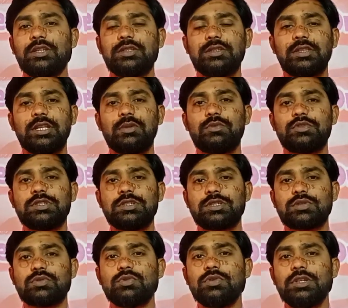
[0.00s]
There was
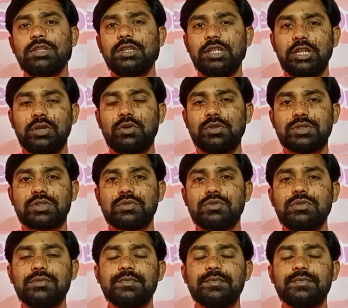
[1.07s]
school, Eton school.